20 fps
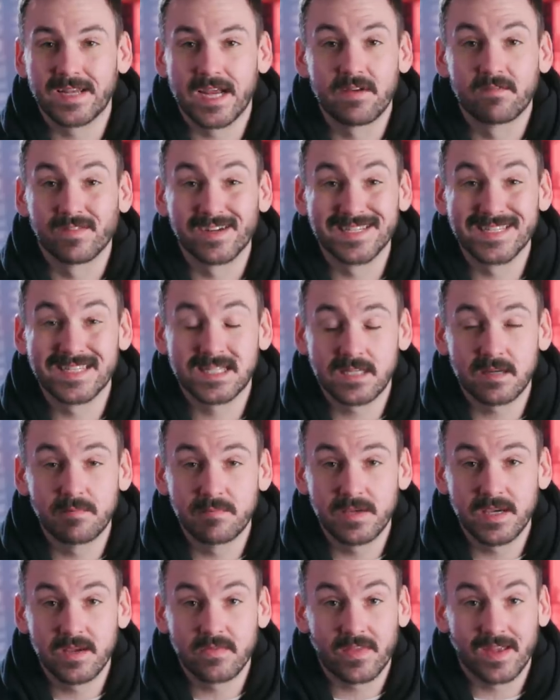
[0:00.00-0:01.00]
and every
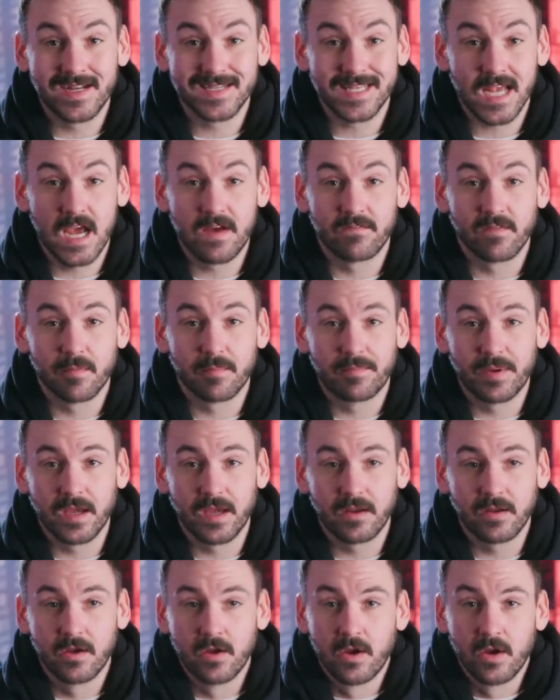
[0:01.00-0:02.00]
symbiote that has ever been,